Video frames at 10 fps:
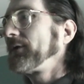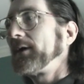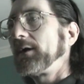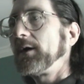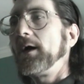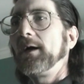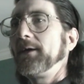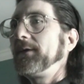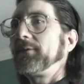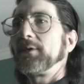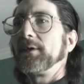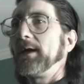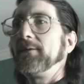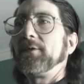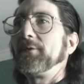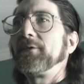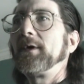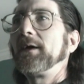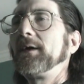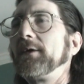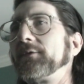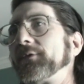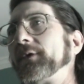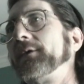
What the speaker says: on a lot of different levels, not just on